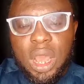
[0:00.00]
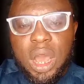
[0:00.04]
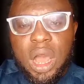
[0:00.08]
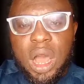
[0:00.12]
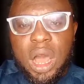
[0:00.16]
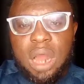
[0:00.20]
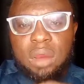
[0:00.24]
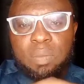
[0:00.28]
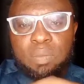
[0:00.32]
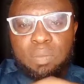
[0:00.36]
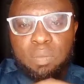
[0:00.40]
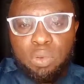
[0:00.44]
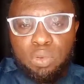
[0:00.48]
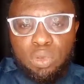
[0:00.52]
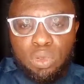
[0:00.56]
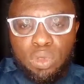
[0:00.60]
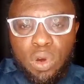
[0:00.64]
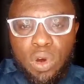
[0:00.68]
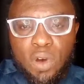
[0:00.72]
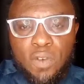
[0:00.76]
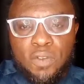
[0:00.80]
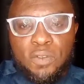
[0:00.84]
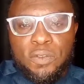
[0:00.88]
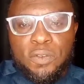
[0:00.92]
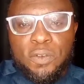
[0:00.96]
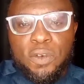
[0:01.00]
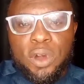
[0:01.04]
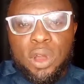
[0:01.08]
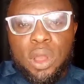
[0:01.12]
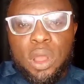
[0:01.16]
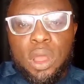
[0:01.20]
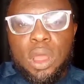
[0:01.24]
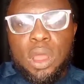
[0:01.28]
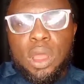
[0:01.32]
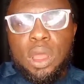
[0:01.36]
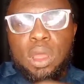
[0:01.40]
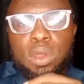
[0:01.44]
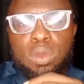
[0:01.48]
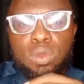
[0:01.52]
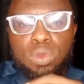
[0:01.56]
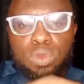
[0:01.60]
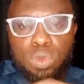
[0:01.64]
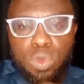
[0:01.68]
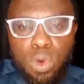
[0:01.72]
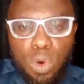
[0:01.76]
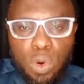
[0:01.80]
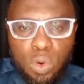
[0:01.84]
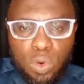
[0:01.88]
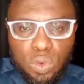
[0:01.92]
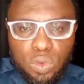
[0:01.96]
had put off
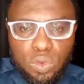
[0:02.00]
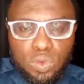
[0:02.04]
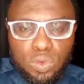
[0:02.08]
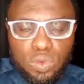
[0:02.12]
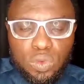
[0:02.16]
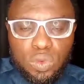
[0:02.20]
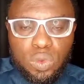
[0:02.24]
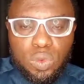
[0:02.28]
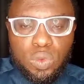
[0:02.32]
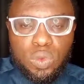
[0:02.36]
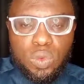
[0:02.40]
those